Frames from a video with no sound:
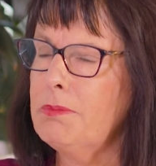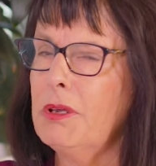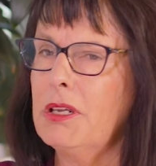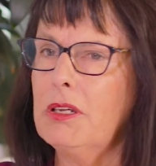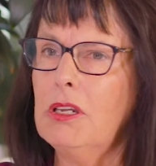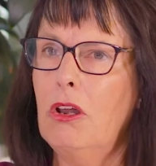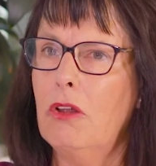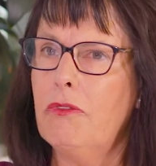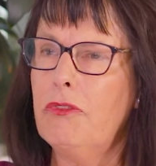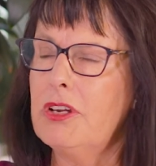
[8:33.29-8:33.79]

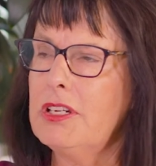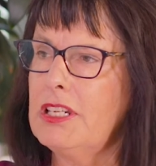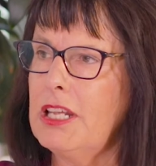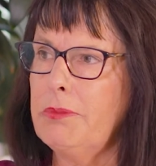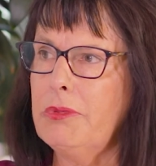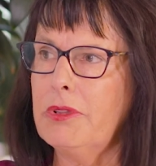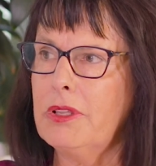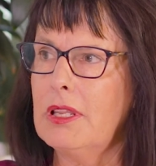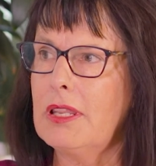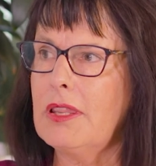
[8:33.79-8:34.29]
But, for
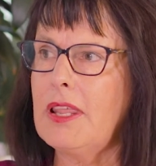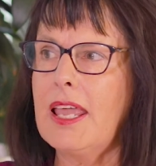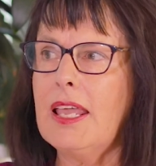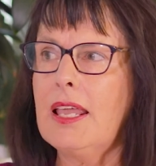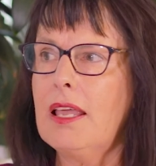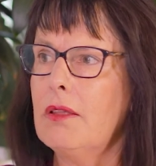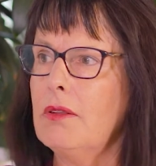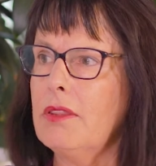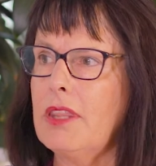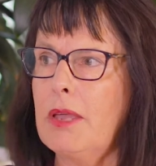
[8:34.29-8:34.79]
example,
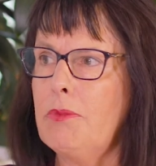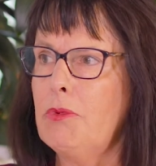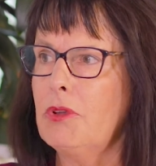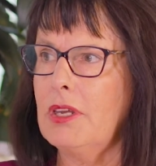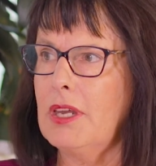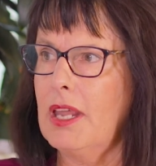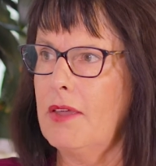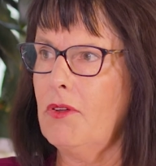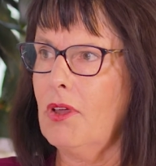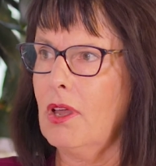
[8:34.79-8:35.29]
they
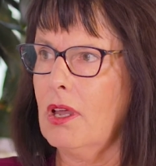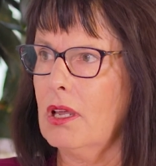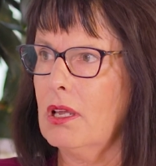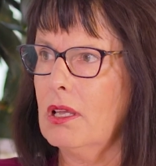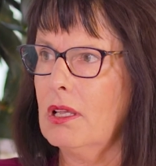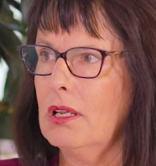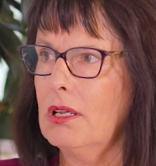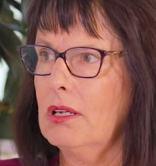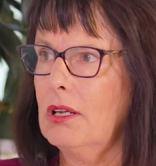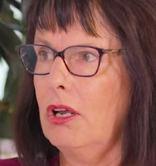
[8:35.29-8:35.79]
would never
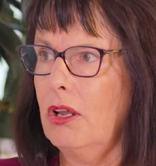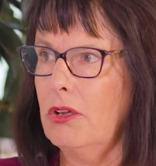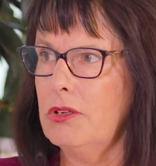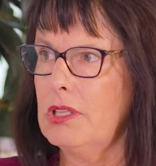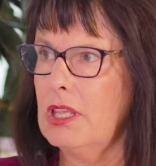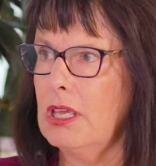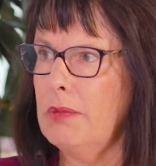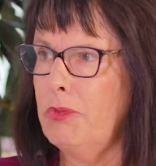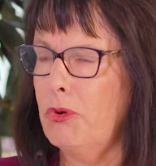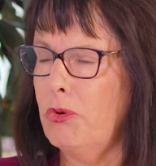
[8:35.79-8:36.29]

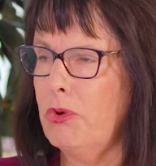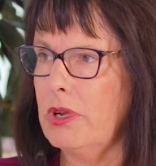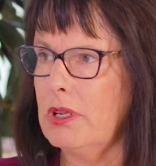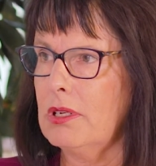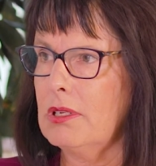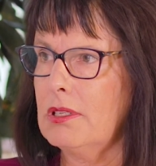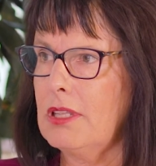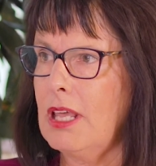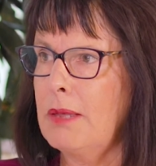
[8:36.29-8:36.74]
close their borders.